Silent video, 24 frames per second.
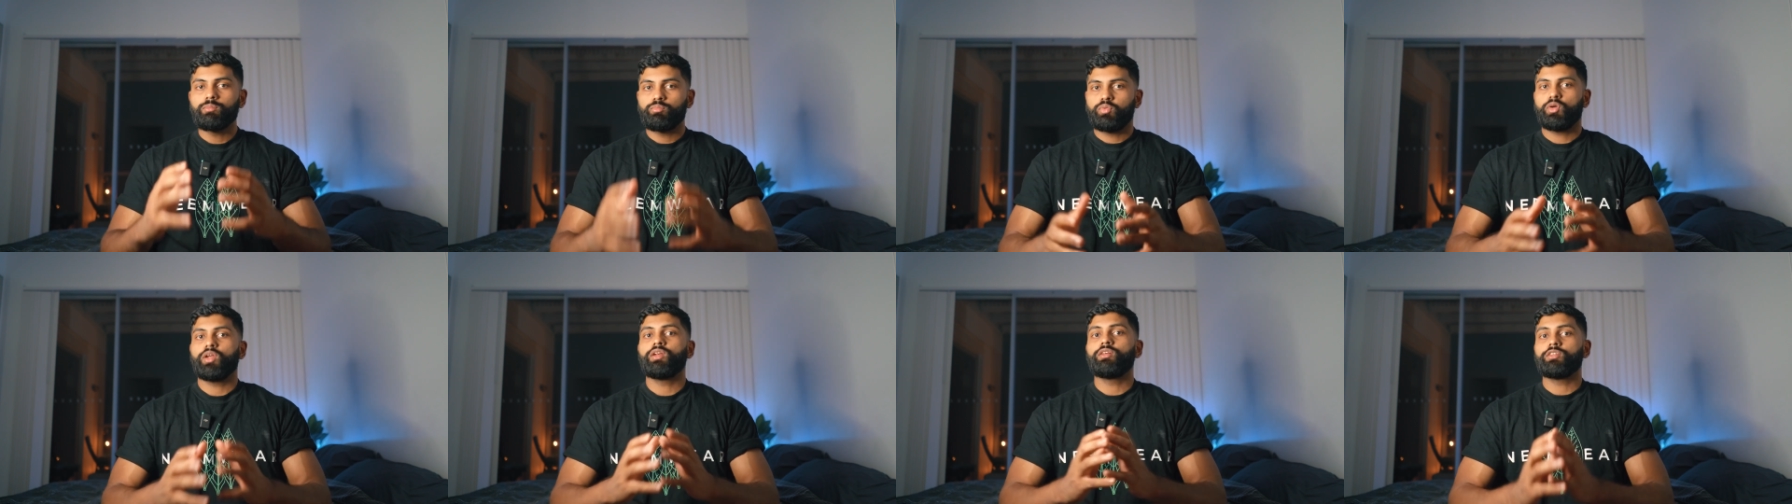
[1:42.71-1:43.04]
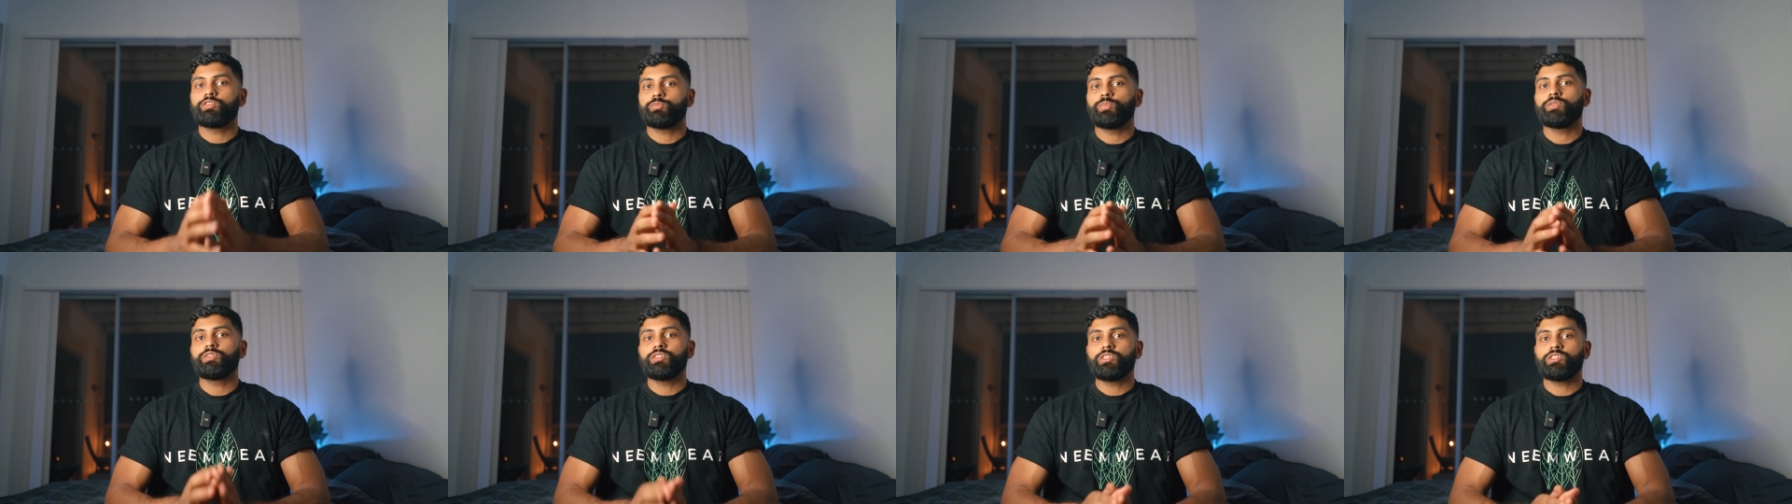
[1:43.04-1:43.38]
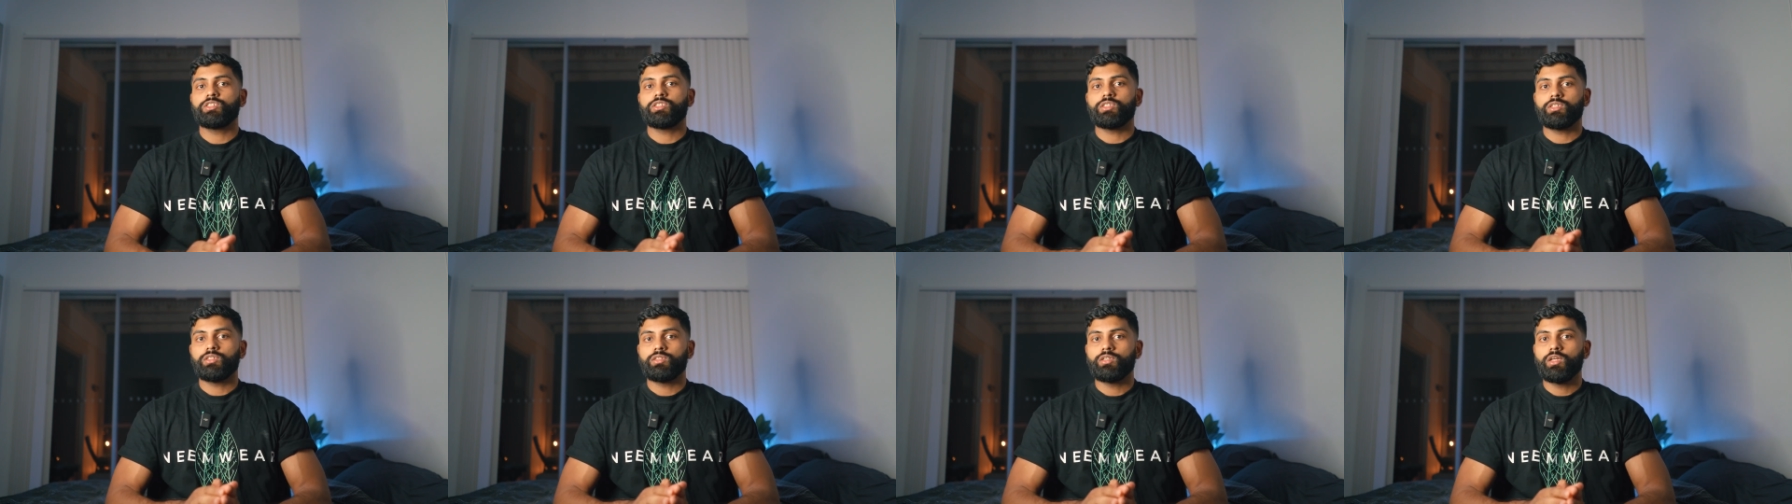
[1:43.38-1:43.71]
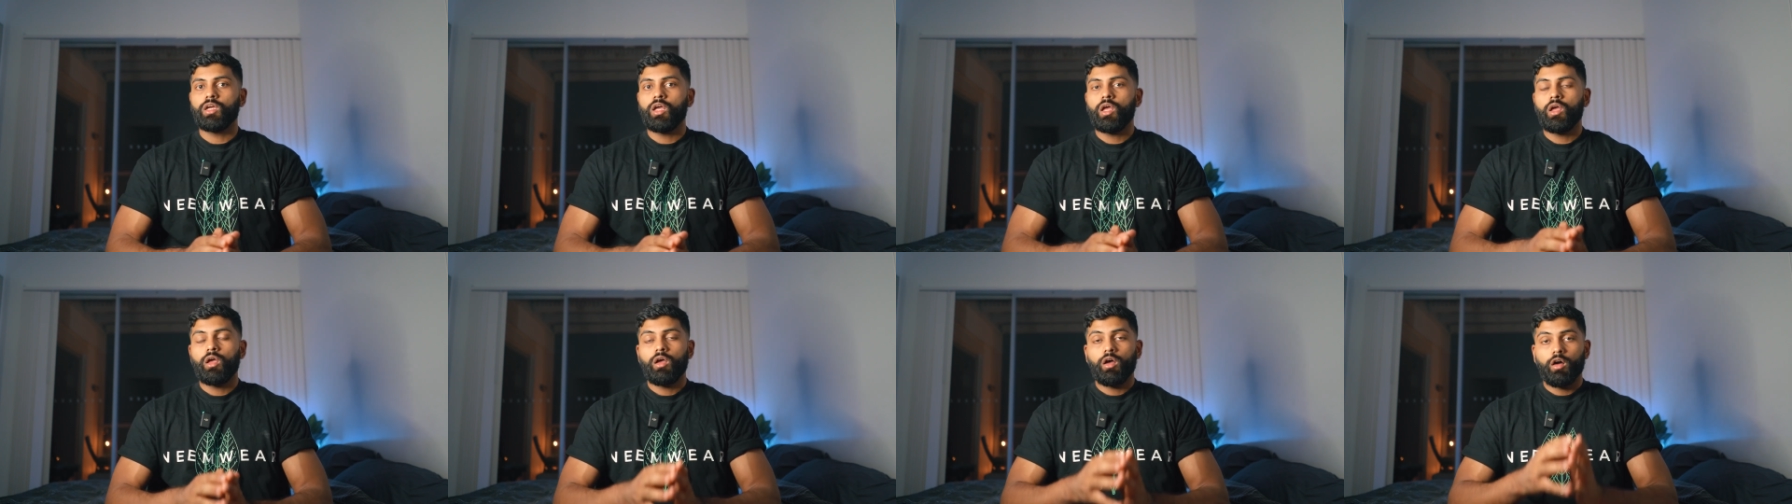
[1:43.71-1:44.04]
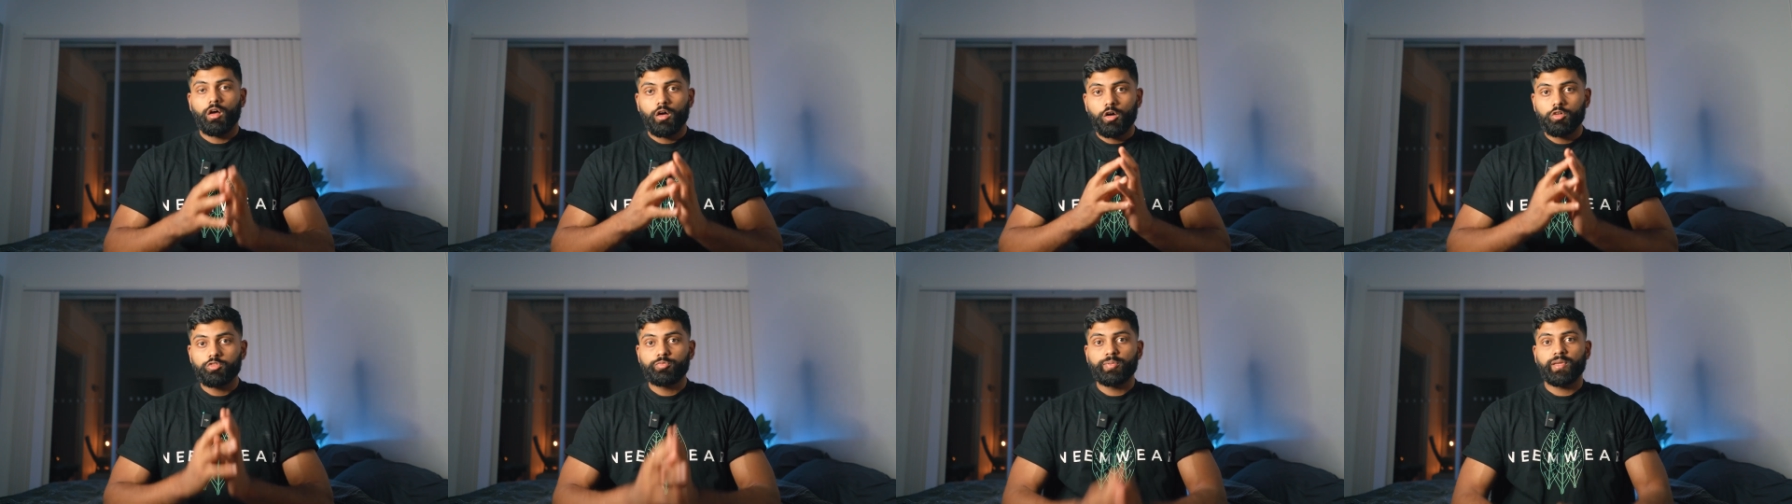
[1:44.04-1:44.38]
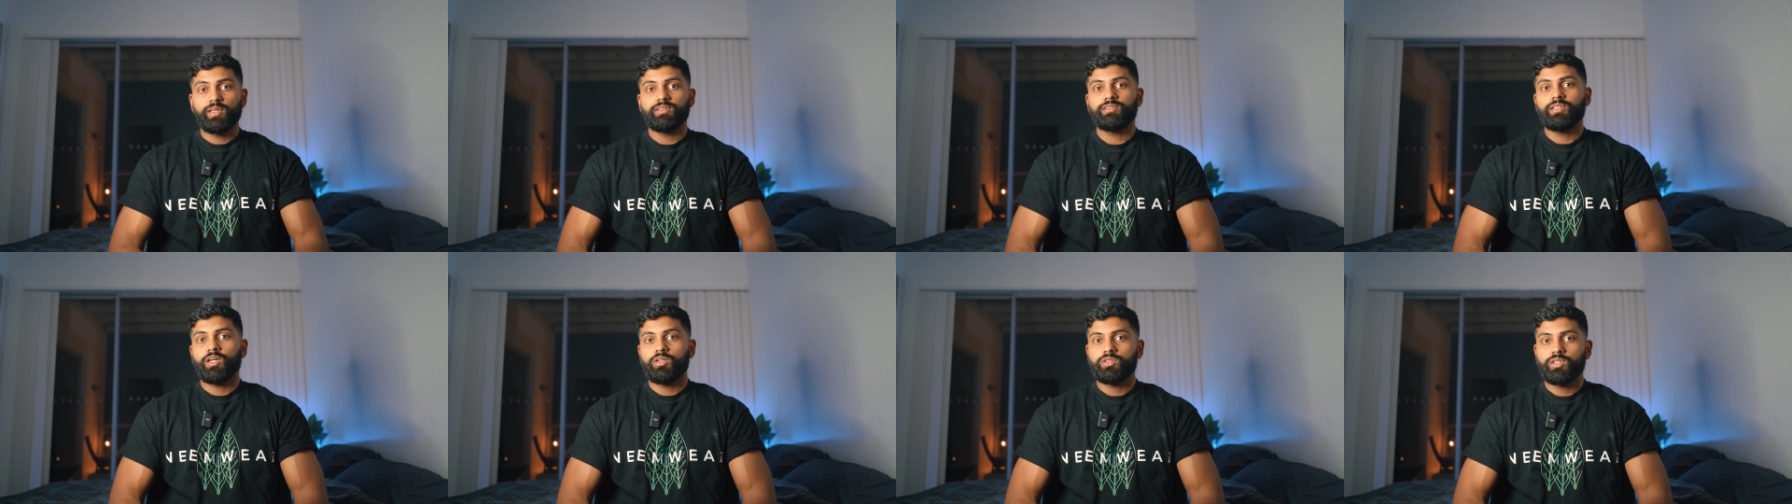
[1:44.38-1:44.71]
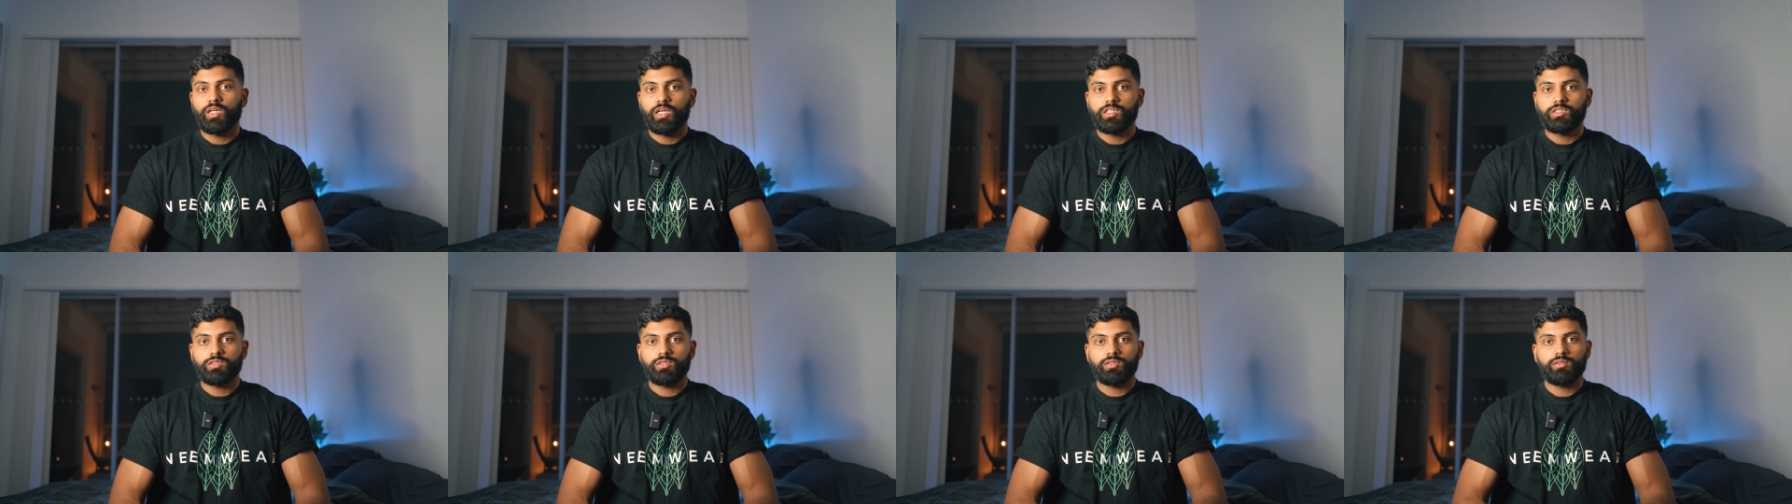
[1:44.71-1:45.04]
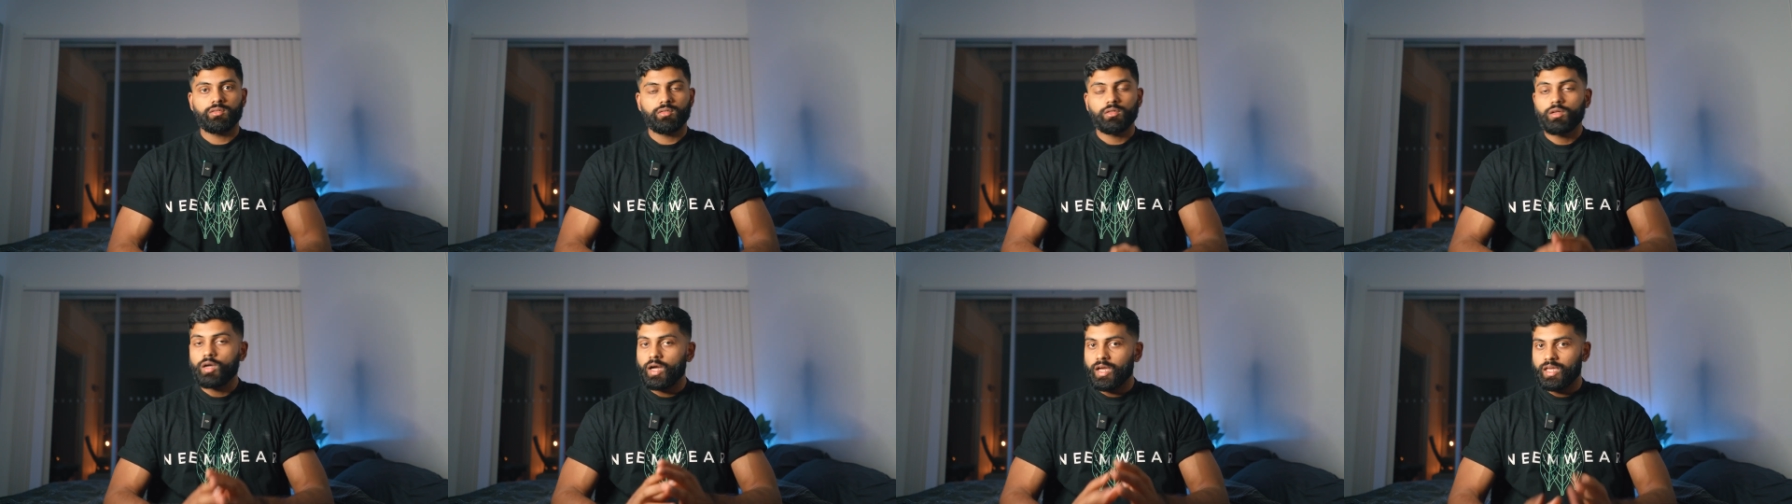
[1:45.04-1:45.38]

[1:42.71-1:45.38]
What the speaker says: predisposition of being South Asian.